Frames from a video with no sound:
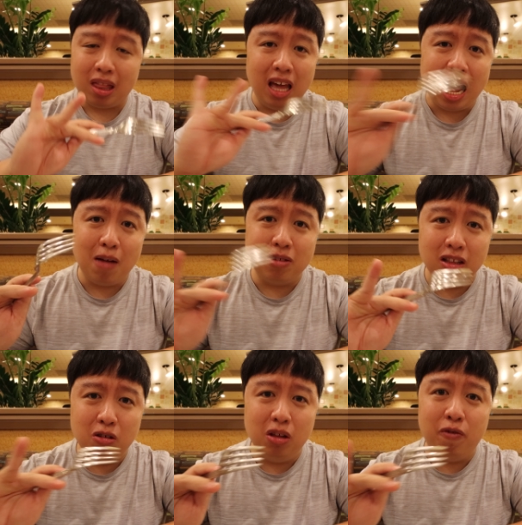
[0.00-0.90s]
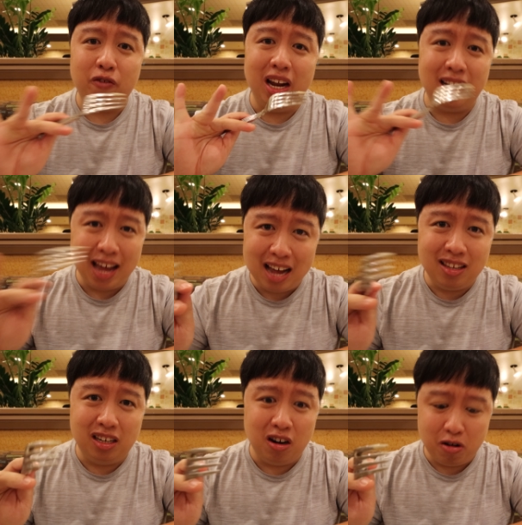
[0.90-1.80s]
Absolutely
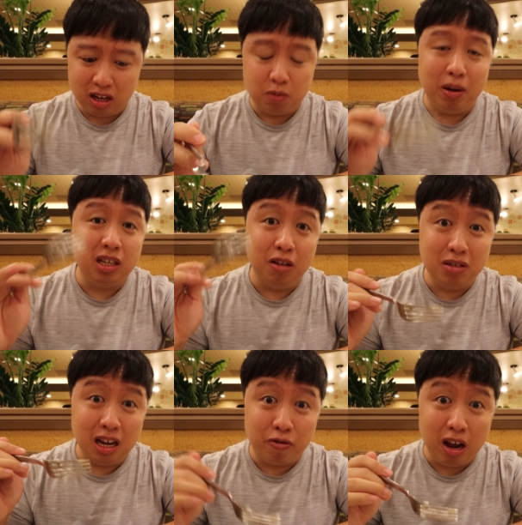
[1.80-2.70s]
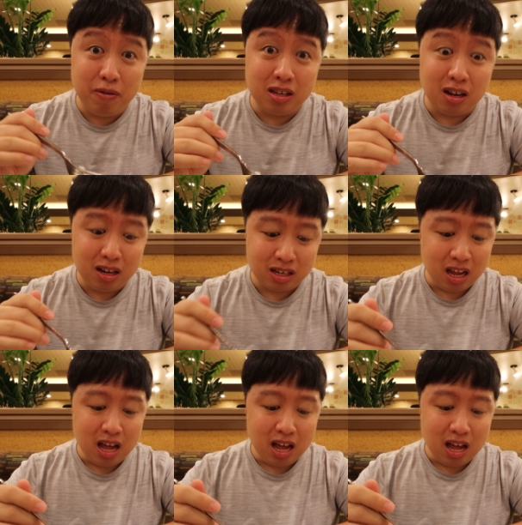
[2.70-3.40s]
fantastic turkey, especially with that gravy sauce.